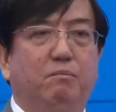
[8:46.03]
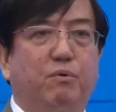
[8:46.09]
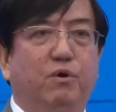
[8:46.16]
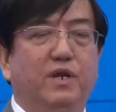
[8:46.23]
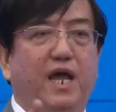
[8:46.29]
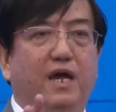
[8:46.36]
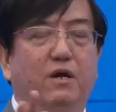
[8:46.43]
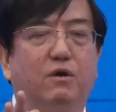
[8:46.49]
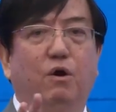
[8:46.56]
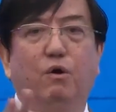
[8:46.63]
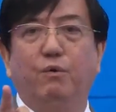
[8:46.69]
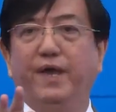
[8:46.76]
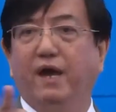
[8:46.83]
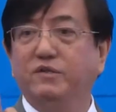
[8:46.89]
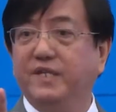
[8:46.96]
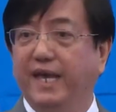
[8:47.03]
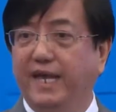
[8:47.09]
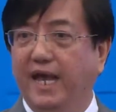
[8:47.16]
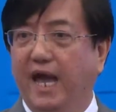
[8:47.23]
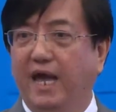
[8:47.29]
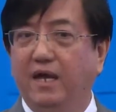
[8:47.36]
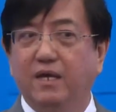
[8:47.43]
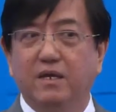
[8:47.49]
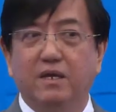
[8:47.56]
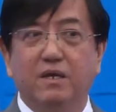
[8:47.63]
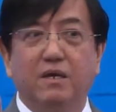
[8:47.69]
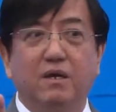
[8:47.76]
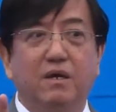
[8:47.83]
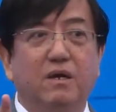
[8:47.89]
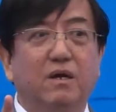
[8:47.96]
Product, go without saying,
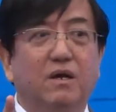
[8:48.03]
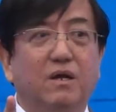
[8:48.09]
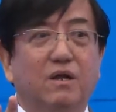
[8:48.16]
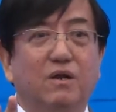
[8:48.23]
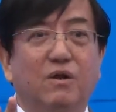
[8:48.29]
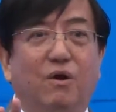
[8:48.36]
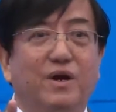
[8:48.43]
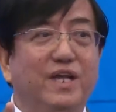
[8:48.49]
no